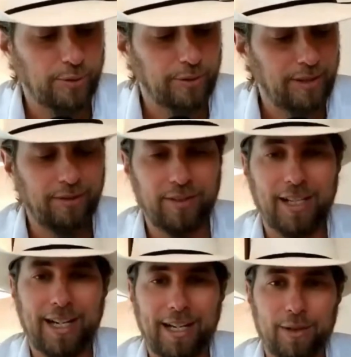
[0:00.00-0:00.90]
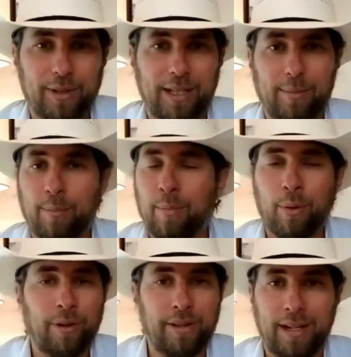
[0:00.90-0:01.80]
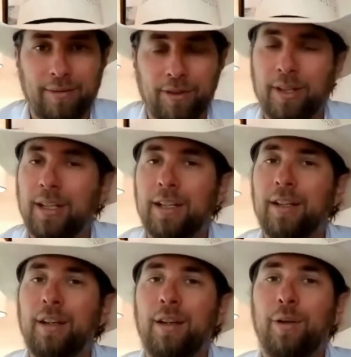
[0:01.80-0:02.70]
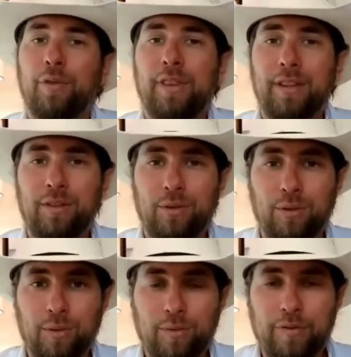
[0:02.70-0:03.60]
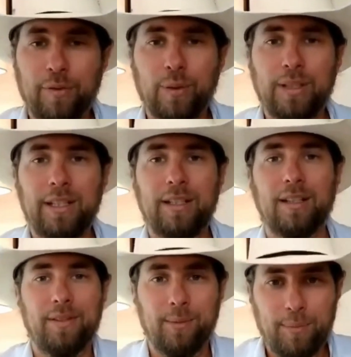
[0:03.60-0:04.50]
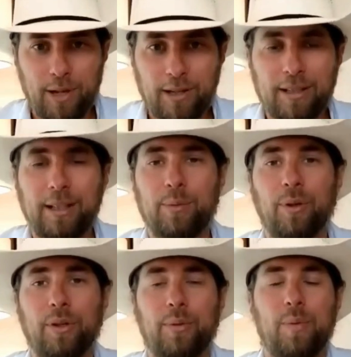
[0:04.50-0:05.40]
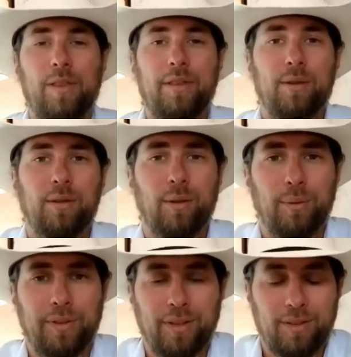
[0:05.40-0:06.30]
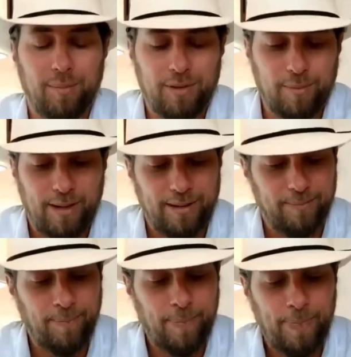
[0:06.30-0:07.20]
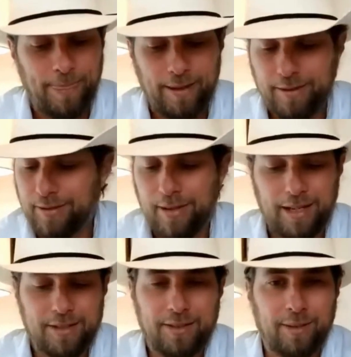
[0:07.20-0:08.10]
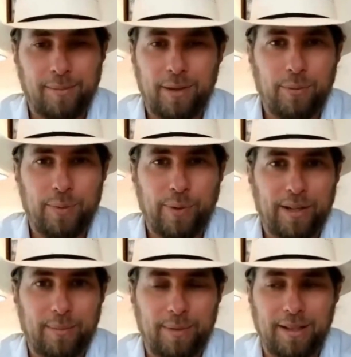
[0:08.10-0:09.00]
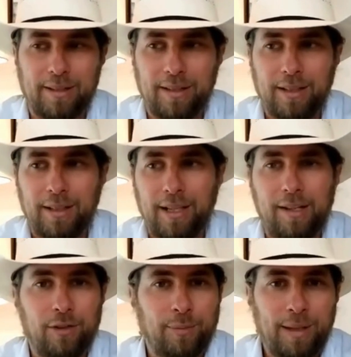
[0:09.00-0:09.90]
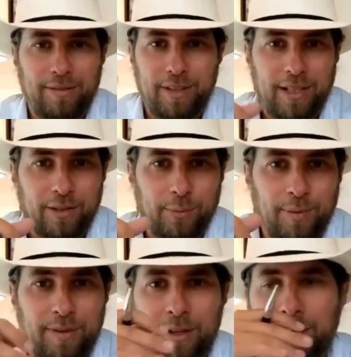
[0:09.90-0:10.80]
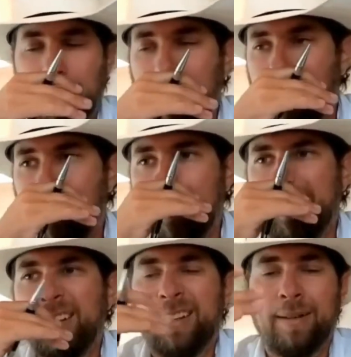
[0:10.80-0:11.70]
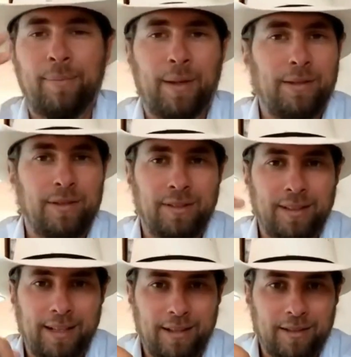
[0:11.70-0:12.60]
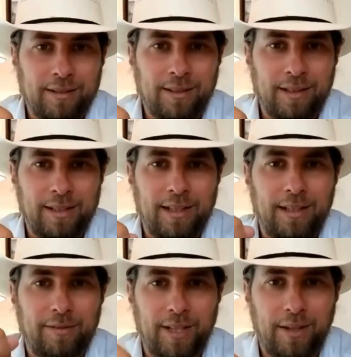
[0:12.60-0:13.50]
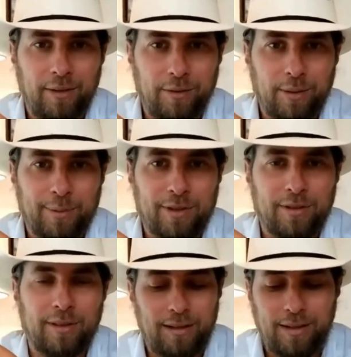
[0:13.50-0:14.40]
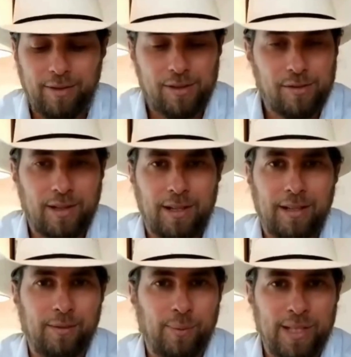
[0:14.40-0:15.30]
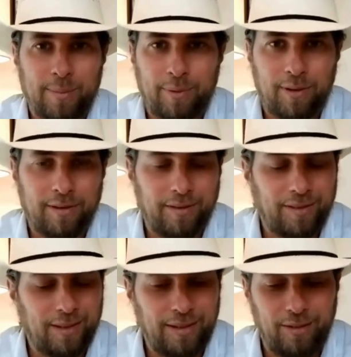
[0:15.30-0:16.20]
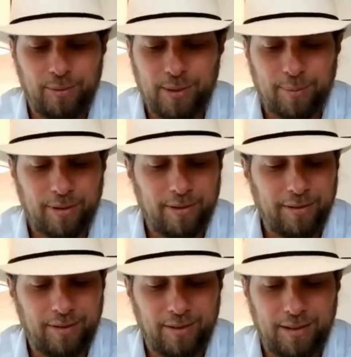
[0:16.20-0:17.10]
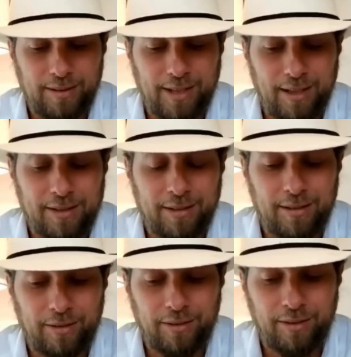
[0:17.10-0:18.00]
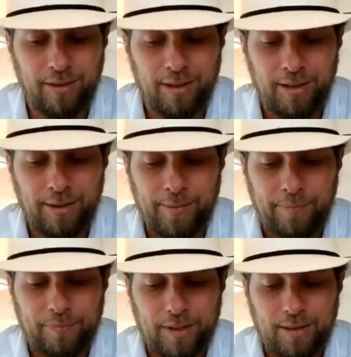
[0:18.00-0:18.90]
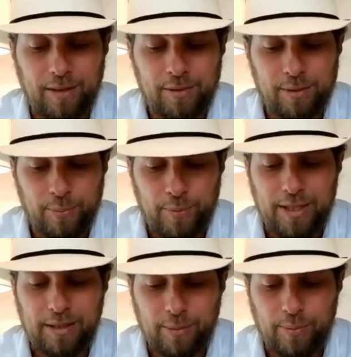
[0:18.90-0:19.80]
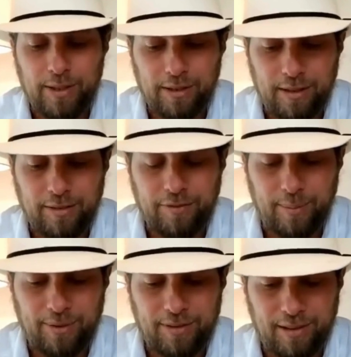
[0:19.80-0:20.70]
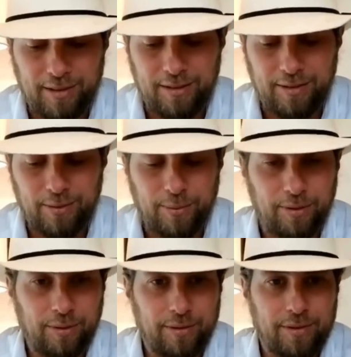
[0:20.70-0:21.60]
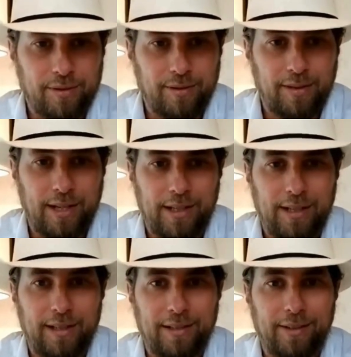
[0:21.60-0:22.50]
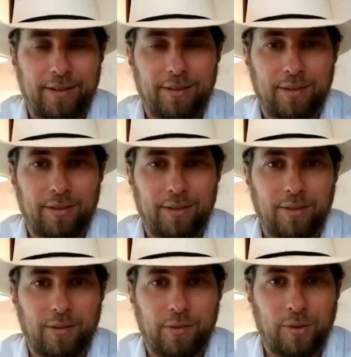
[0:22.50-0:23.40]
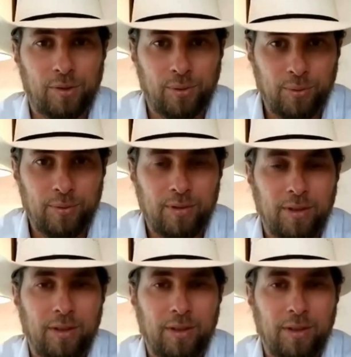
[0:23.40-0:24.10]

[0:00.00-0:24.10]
You need to stay hydrated more than ever for this to fully symbiotically work with your whole system in your body. So that's just something we recommend. And there's many videos we've done on it. And you just click on a link in the video description, give it a try, read up on all the science, read up on all the studies. Actually, there's a really, really famous scientist and researcher that is soon